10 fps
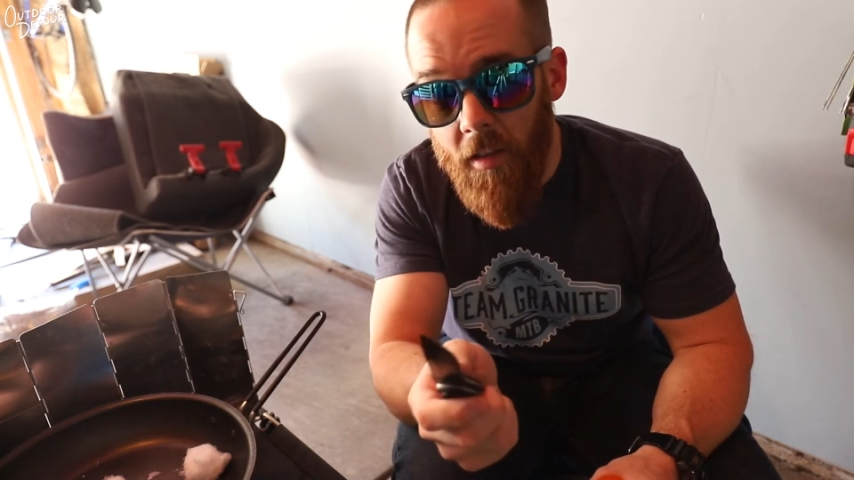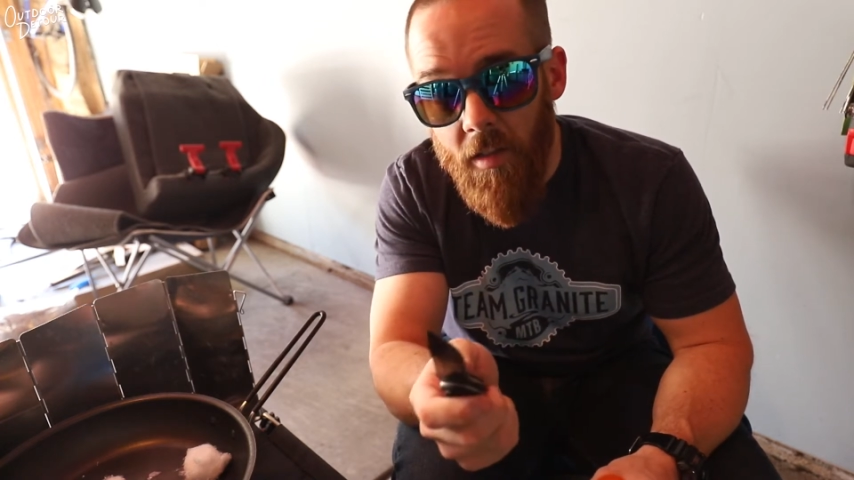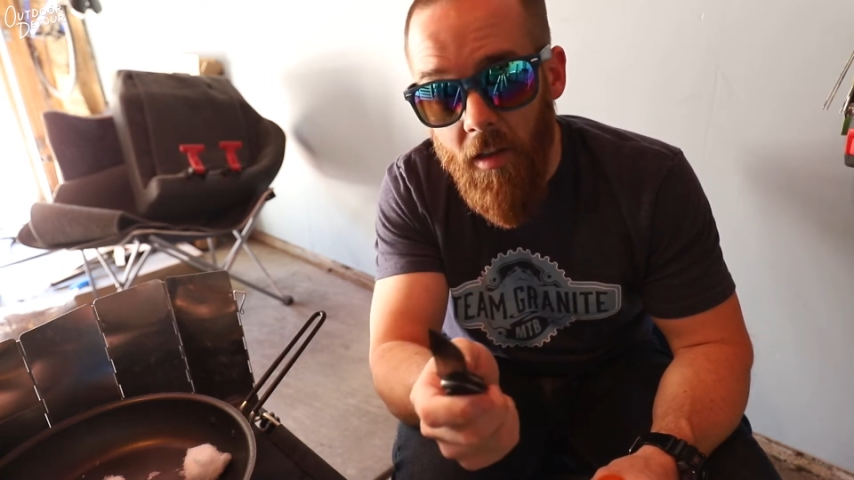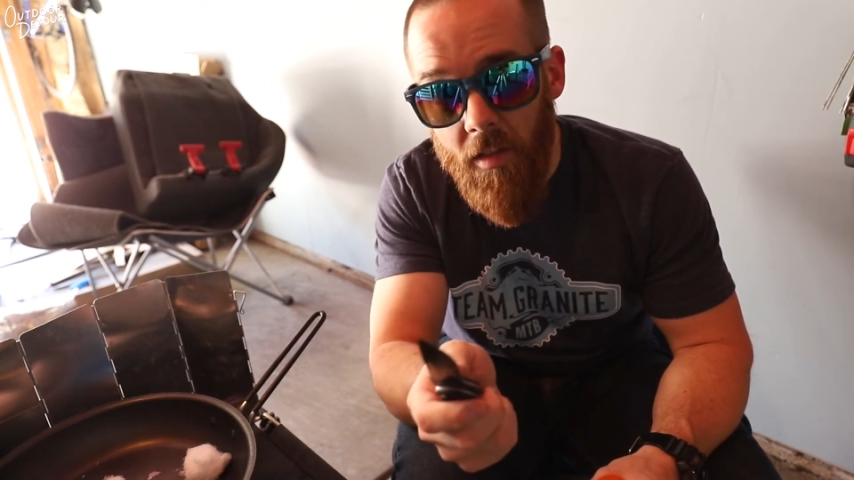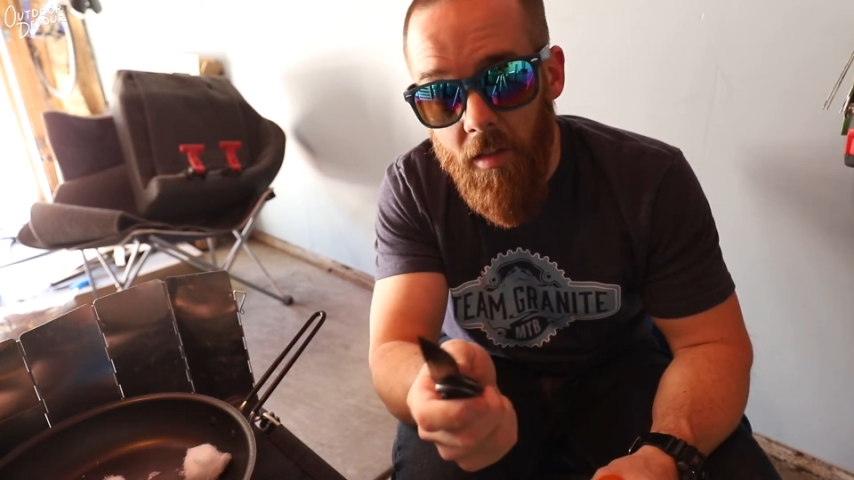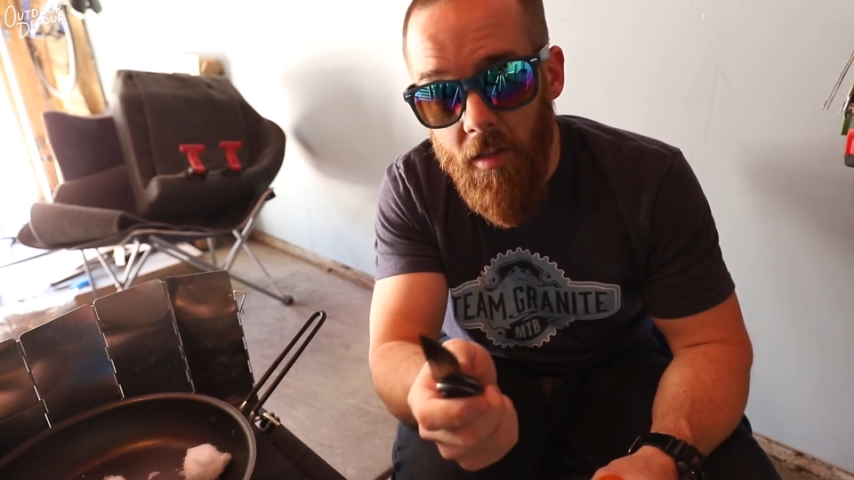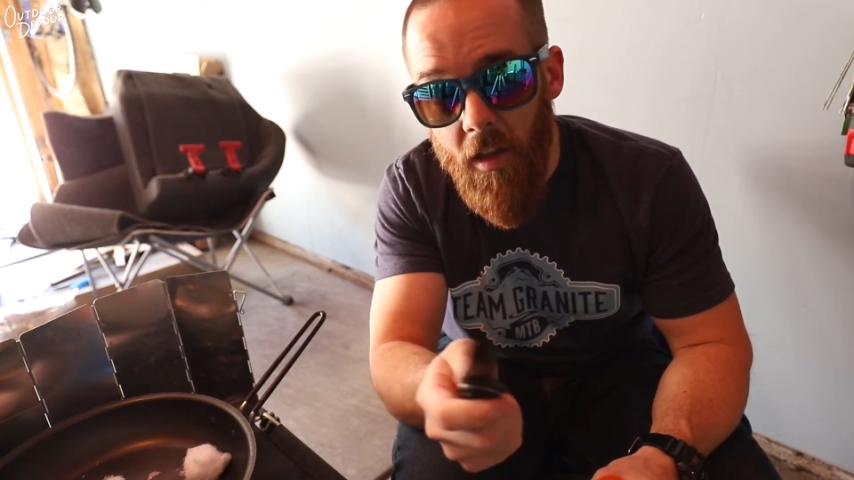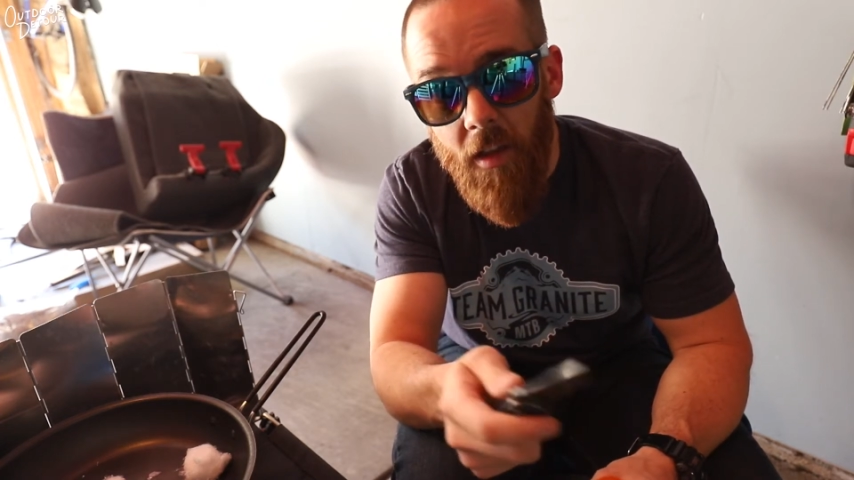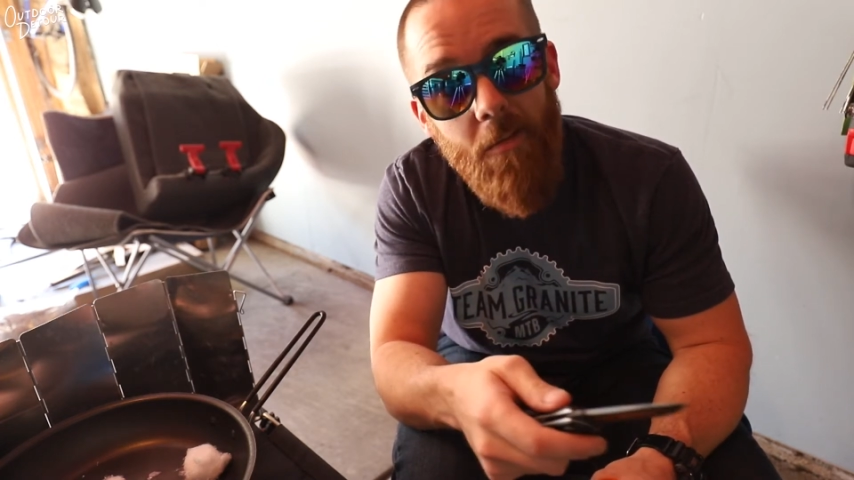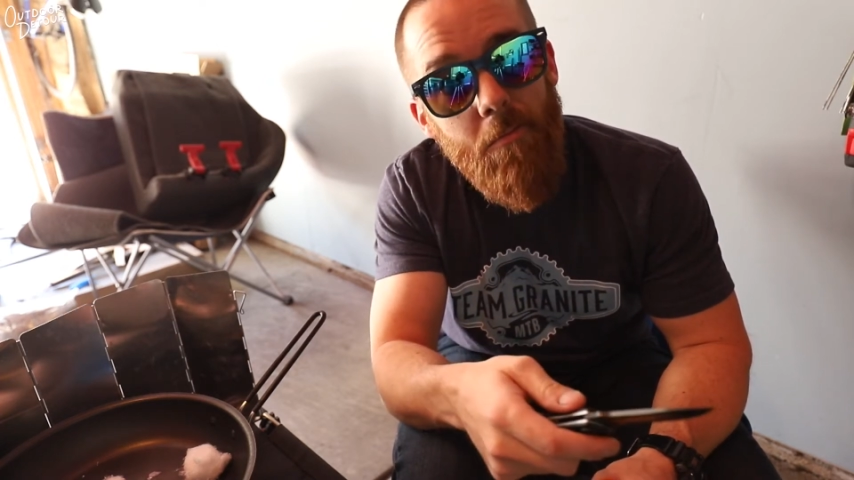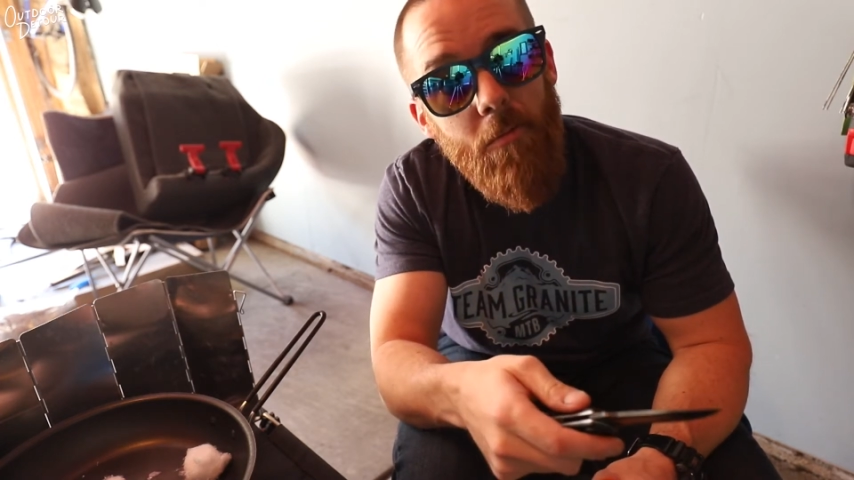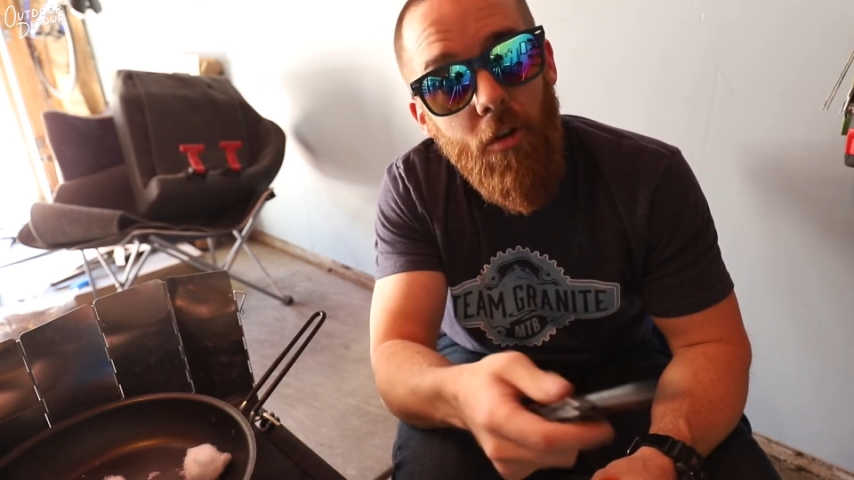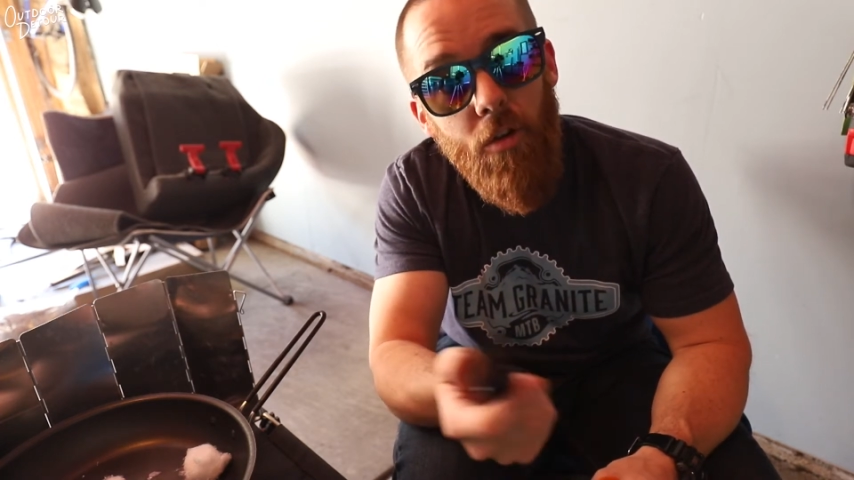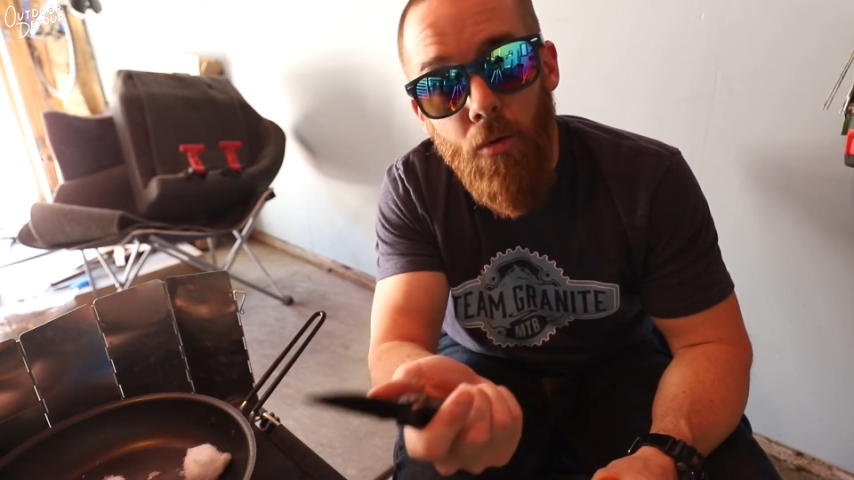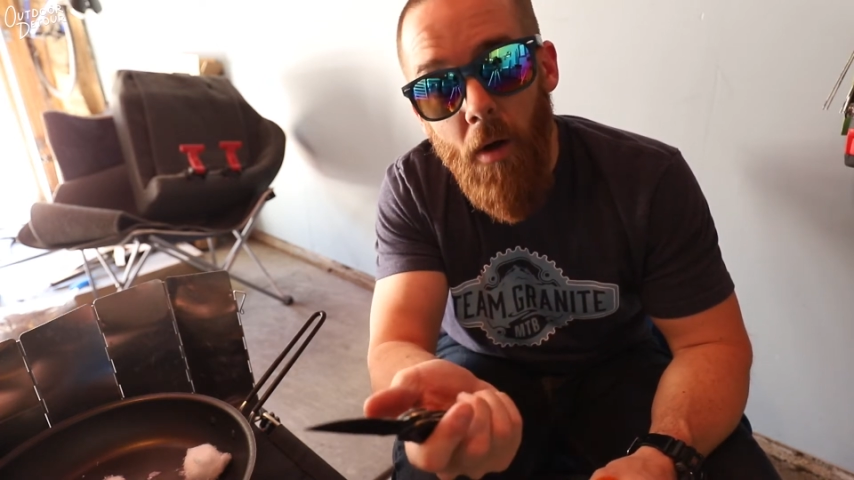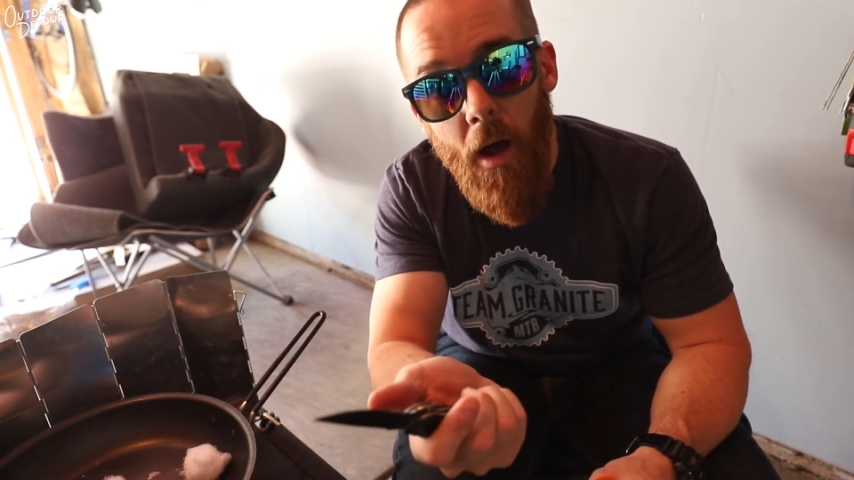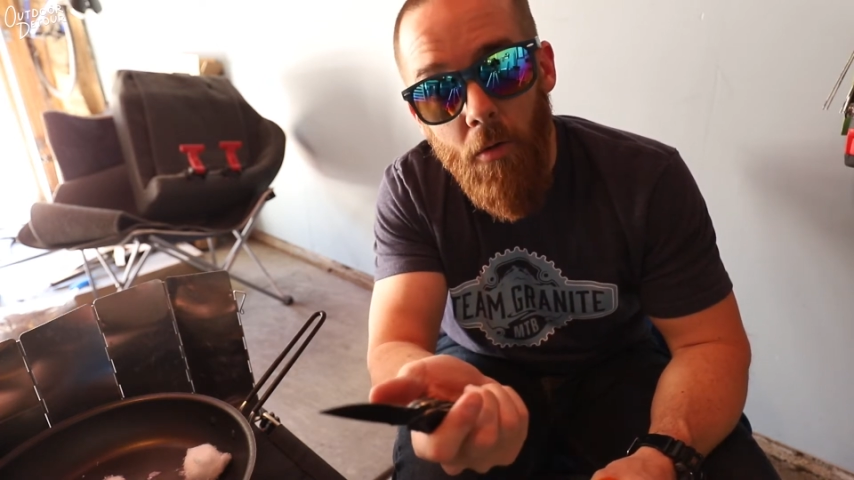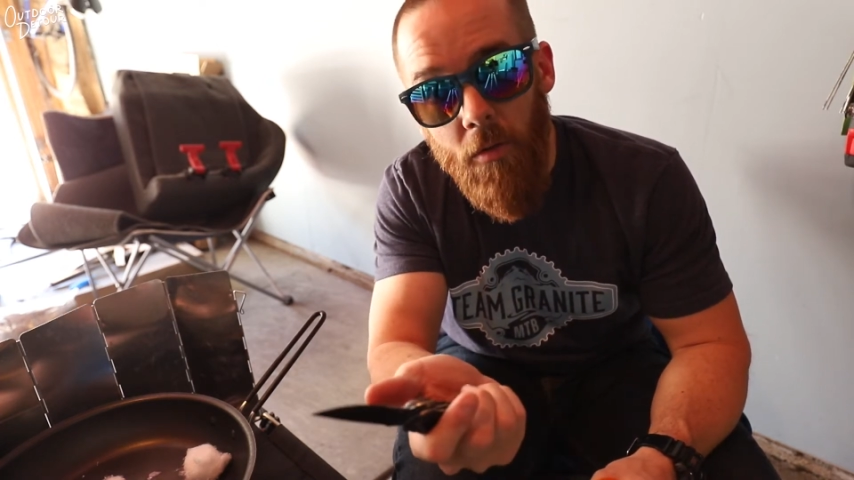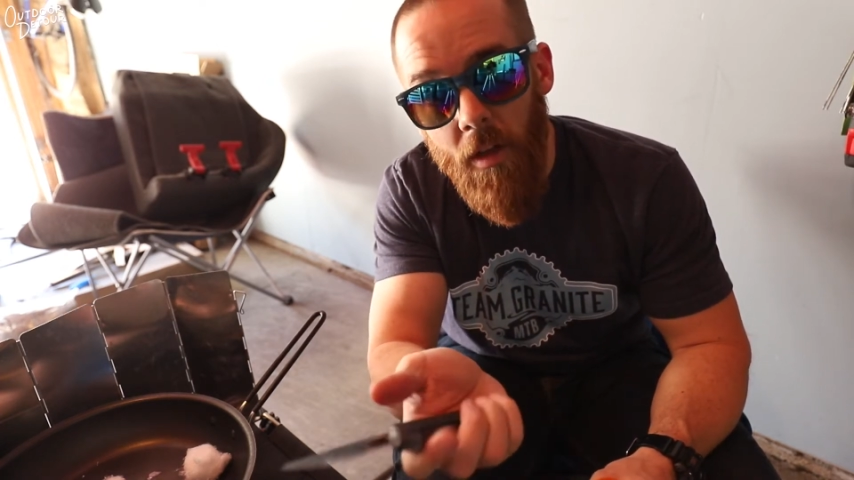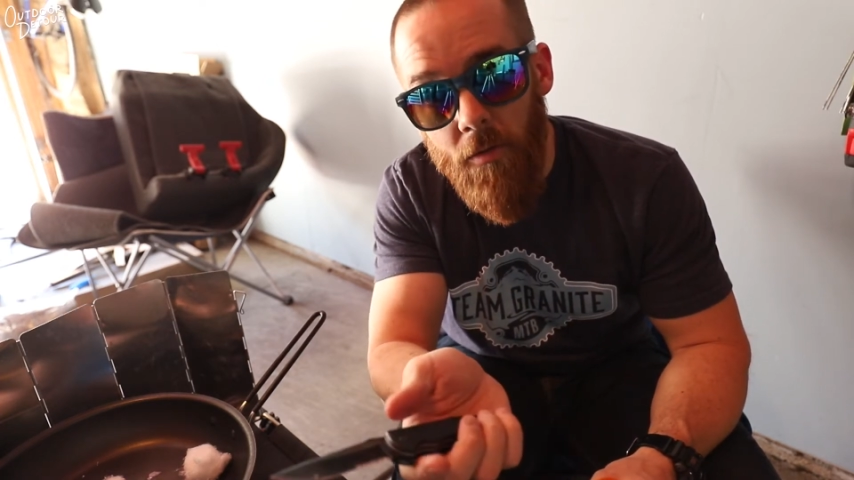sets like 2
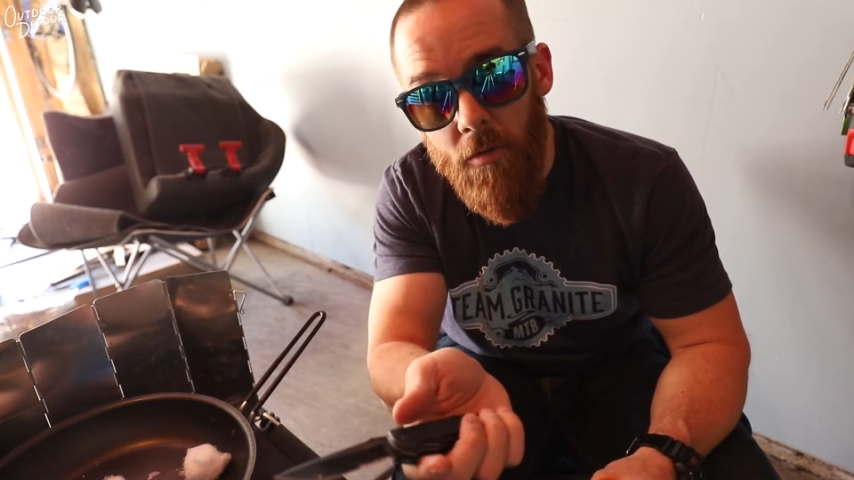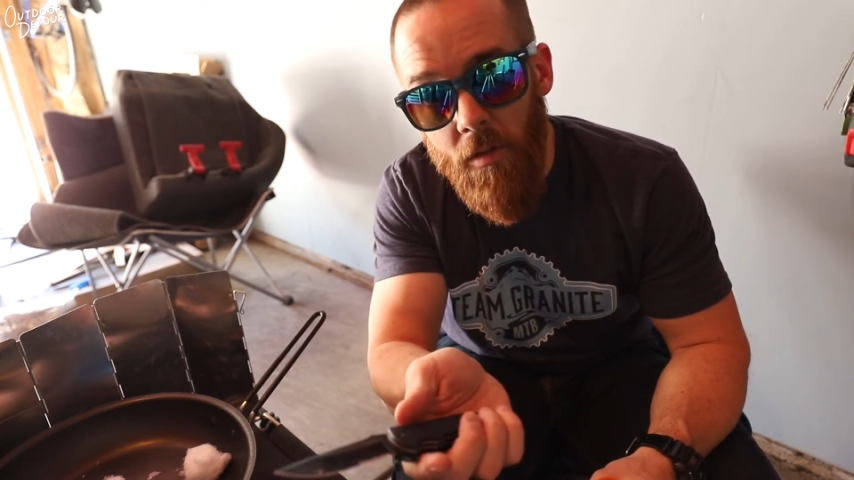hours after